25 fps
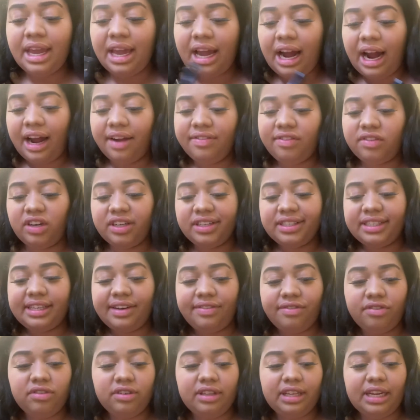I've got
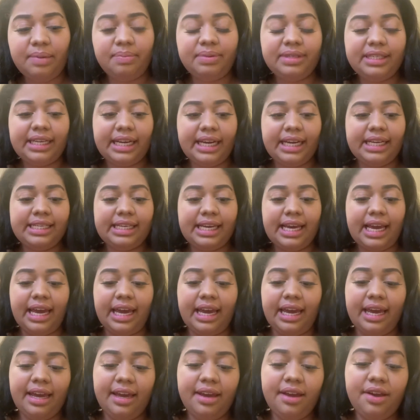several lipsticks
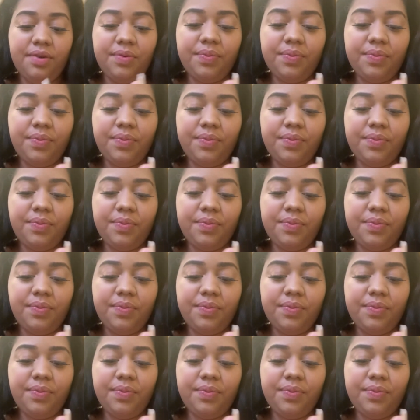here.